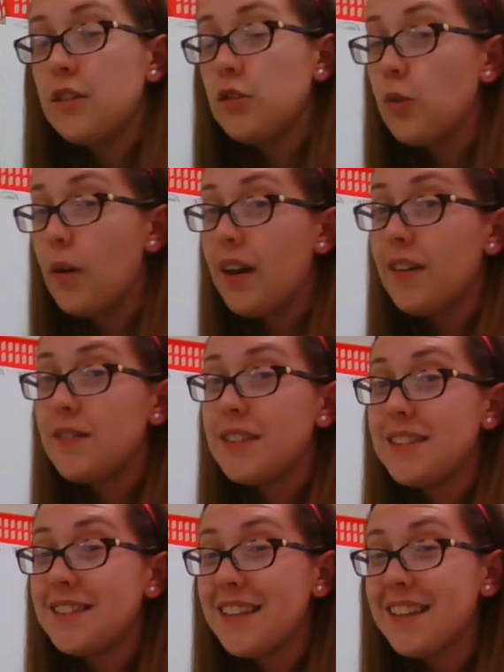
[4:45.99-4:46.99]
So I have
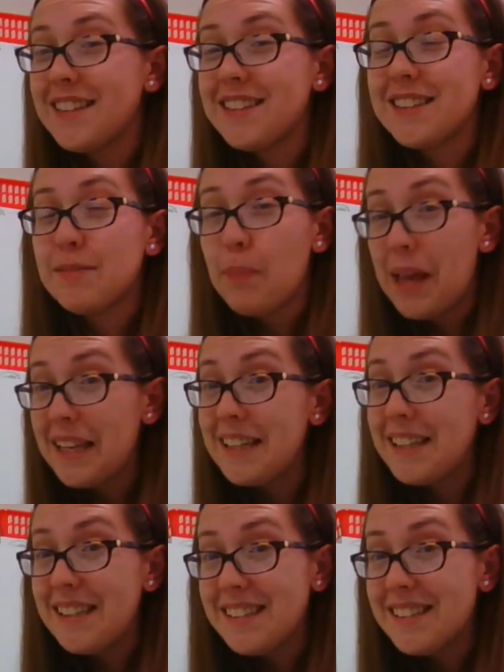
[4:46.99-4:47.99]
6
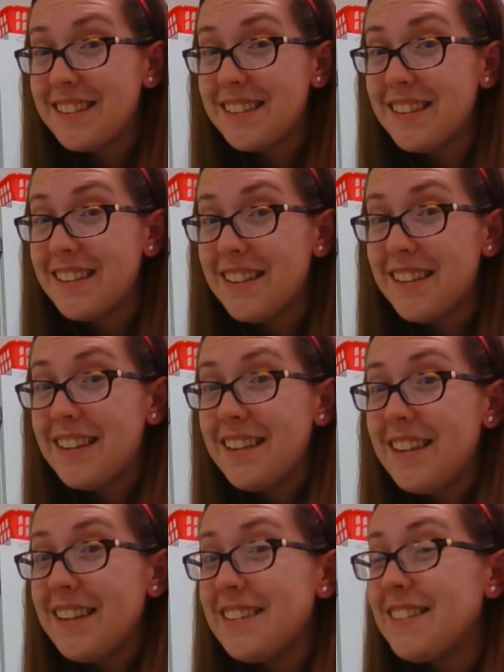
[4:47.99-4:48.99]
pennies.
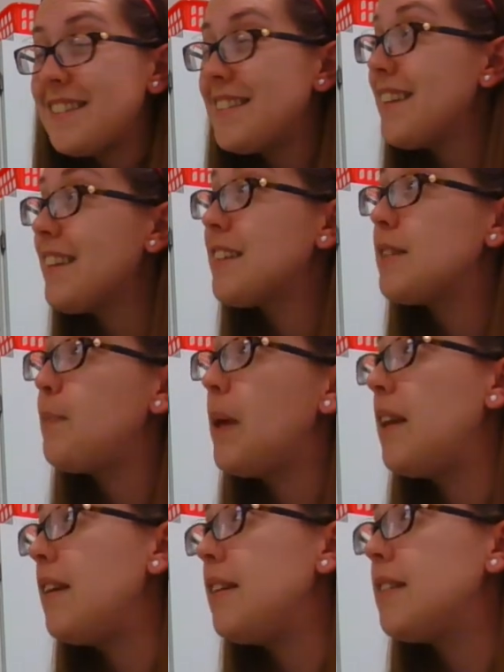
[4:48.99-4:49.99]
6
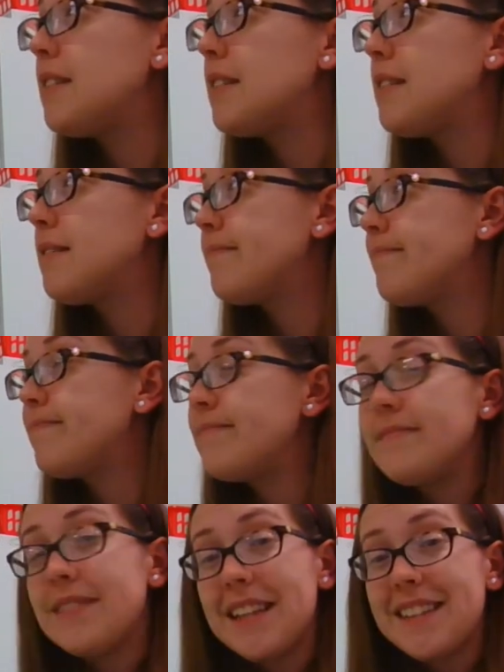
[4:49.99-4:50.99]
pennies.
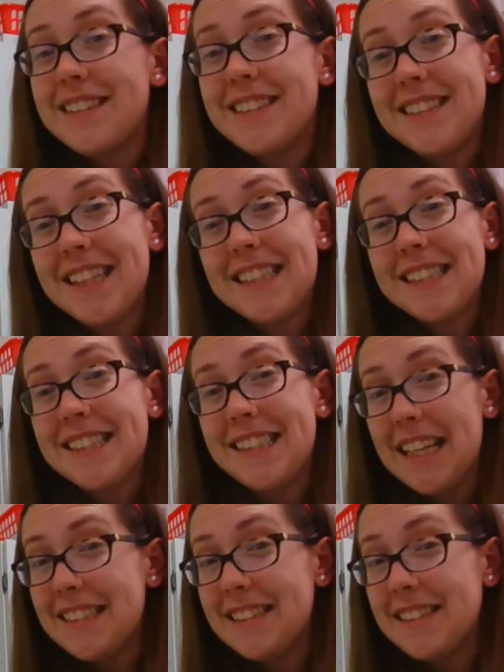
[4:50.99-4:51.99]
That's 6
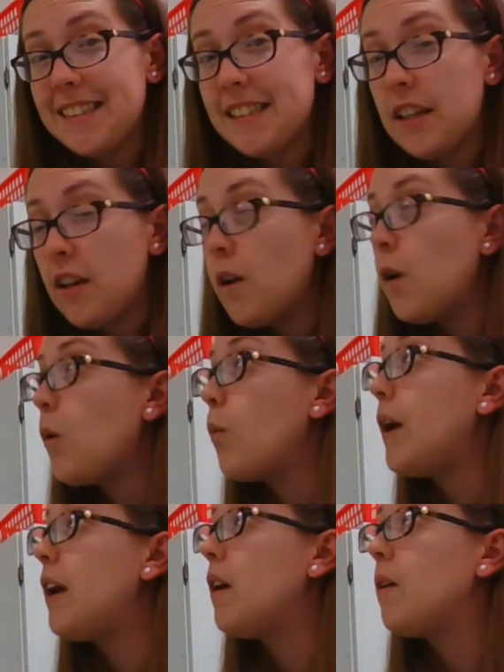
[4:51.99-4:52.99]
cents.
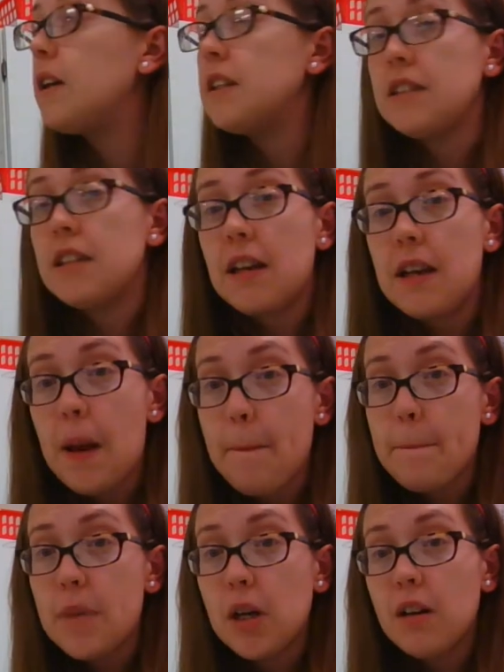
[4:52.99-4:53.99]
Where is the
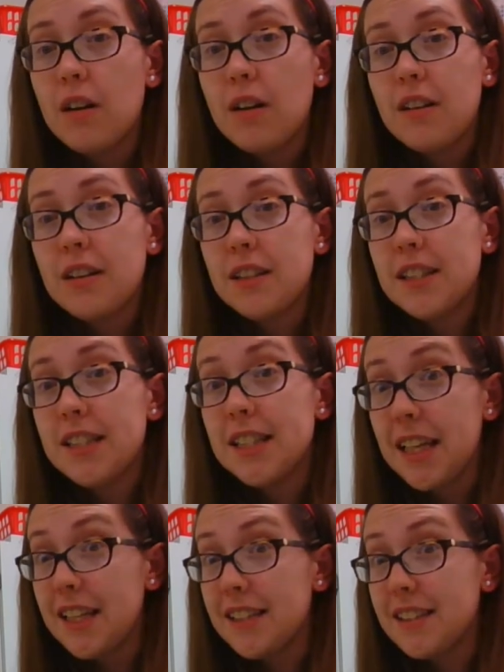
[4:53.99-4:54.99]
number 6?